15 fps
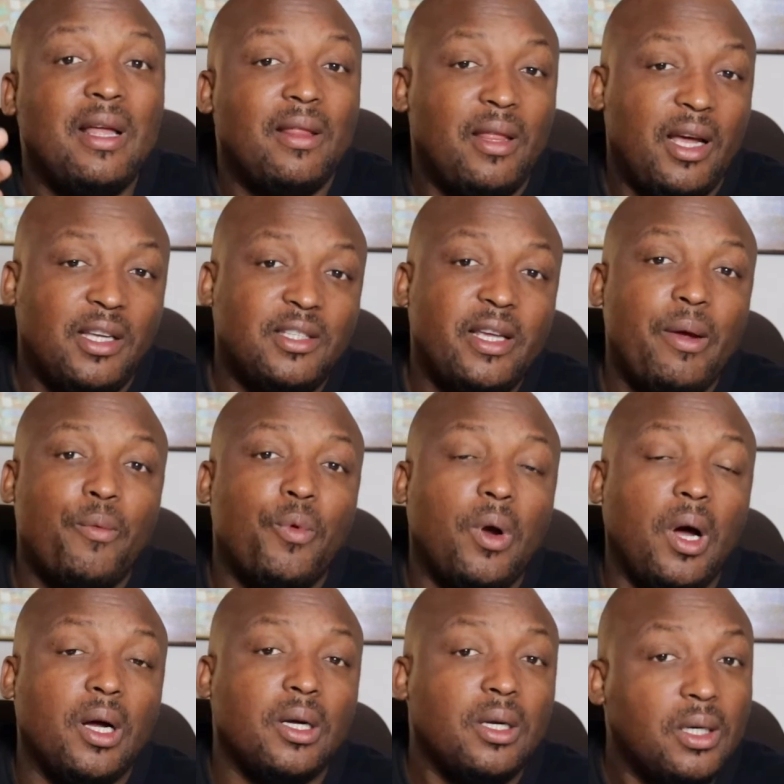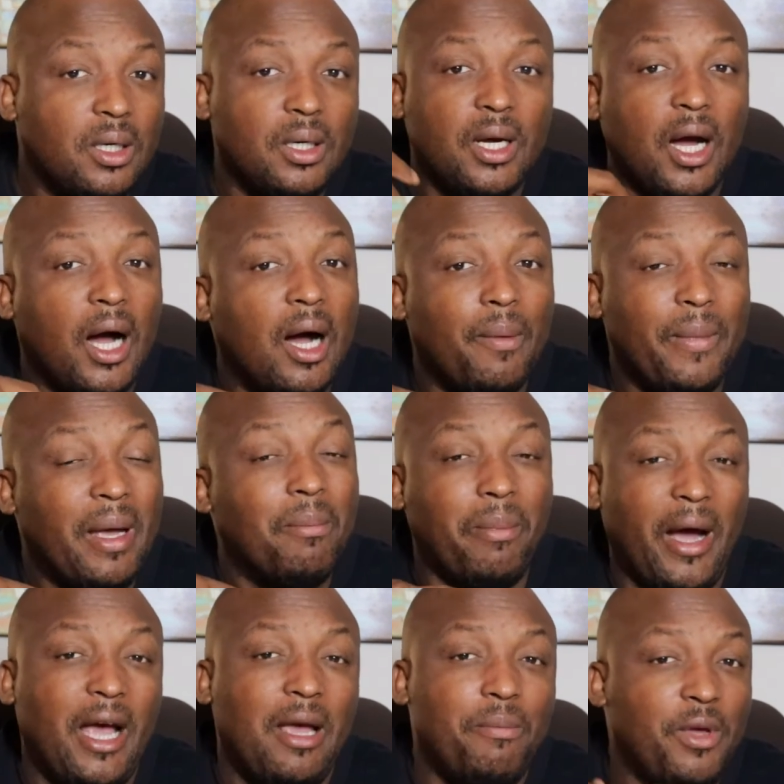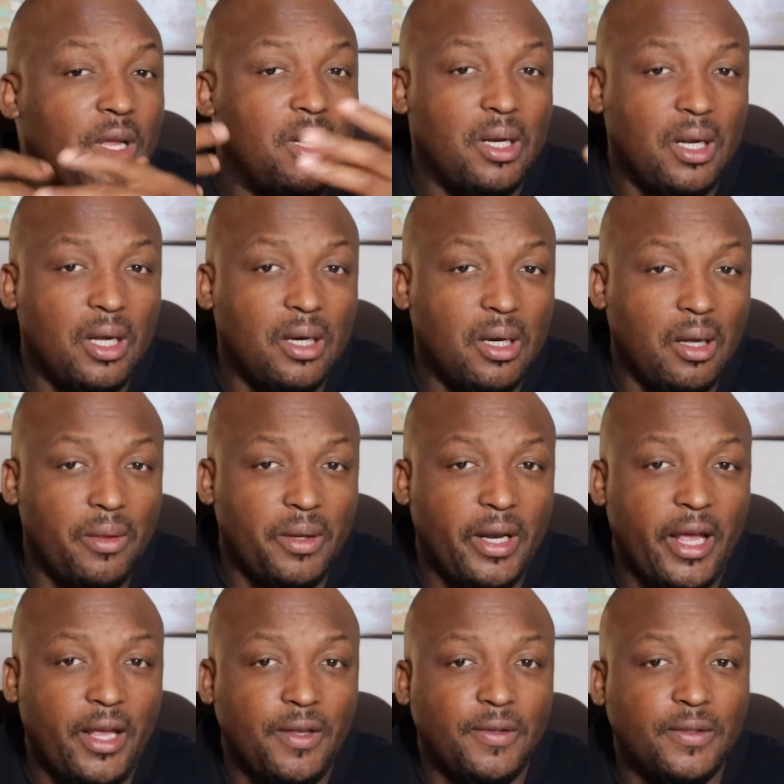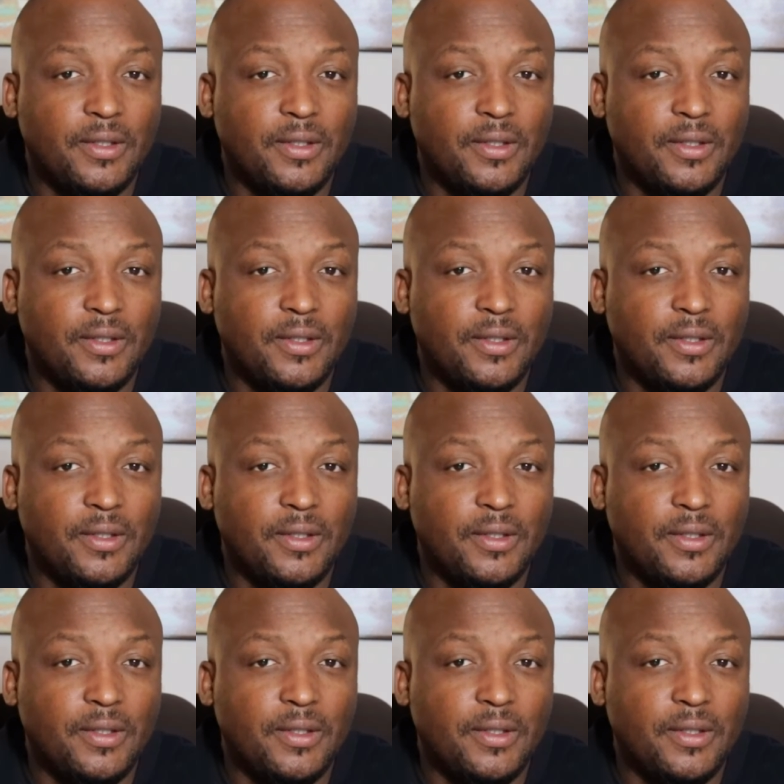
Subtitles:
that same wrong can come and bite me in another day.